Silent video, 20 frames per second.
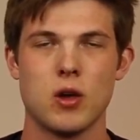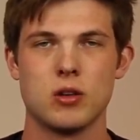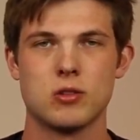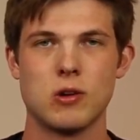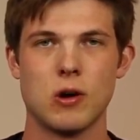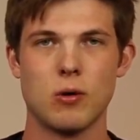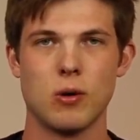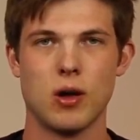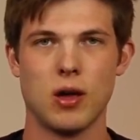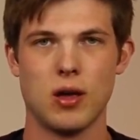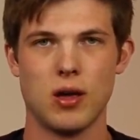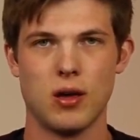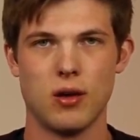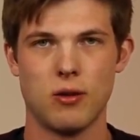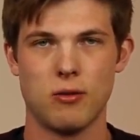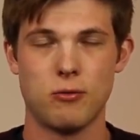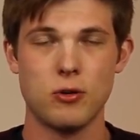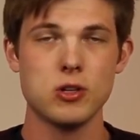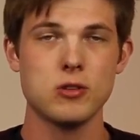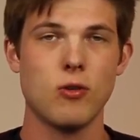So
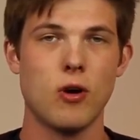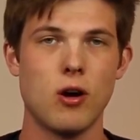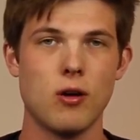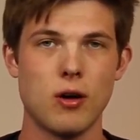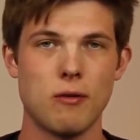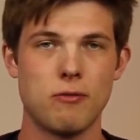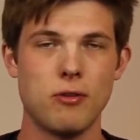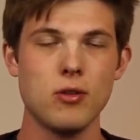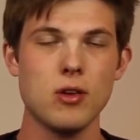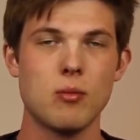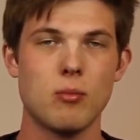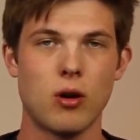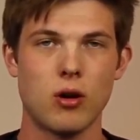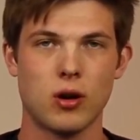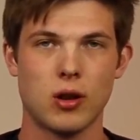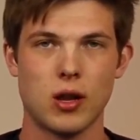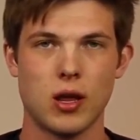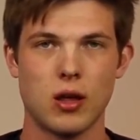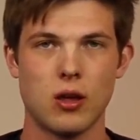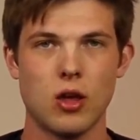first of all, affiliate
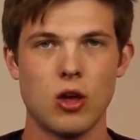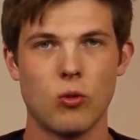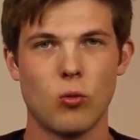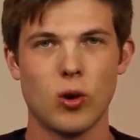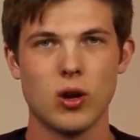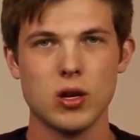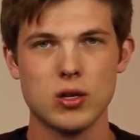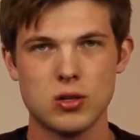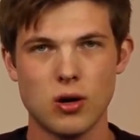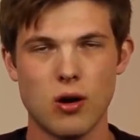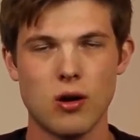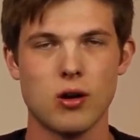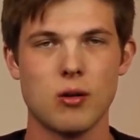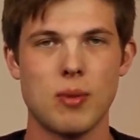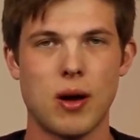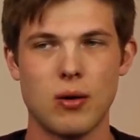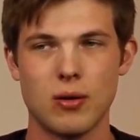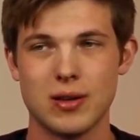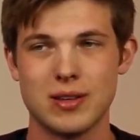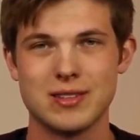marketing, we're going to talk
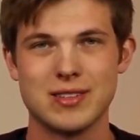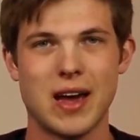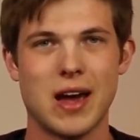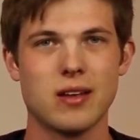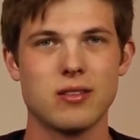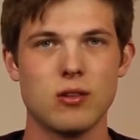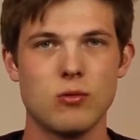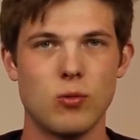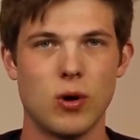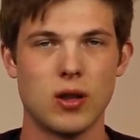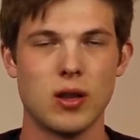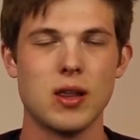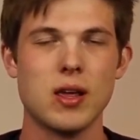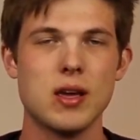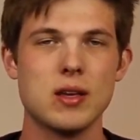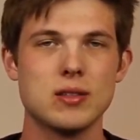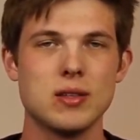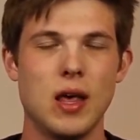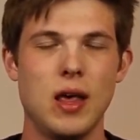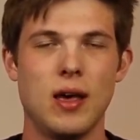about exactly what it
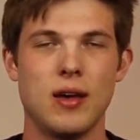is